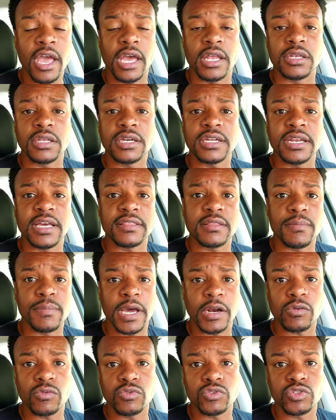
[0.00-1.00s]
and looking at the
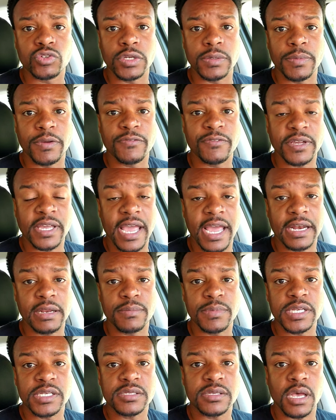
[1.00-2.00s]
medical treatment for
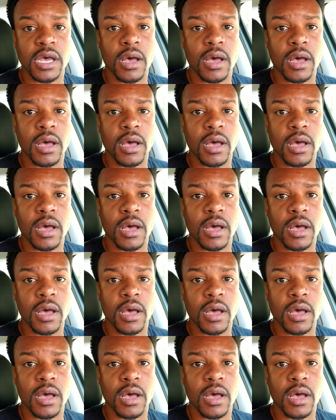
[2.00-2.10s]
cannabis.